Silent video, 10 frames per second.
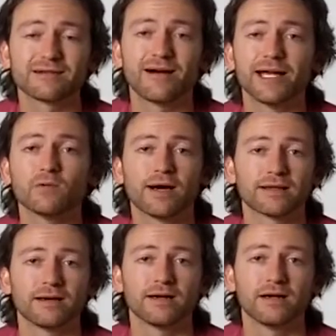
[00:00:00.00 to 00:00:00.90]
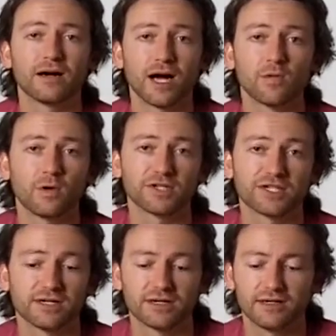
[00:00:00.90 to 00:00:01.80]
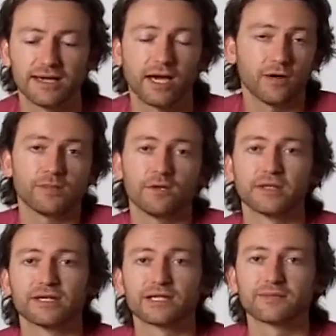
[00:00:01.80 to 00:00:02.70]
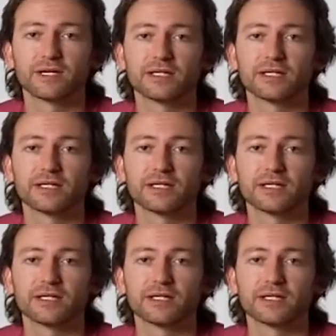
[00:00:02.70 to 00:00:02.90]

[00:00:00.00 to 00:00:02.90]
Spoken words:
decide whether I want to help you with this,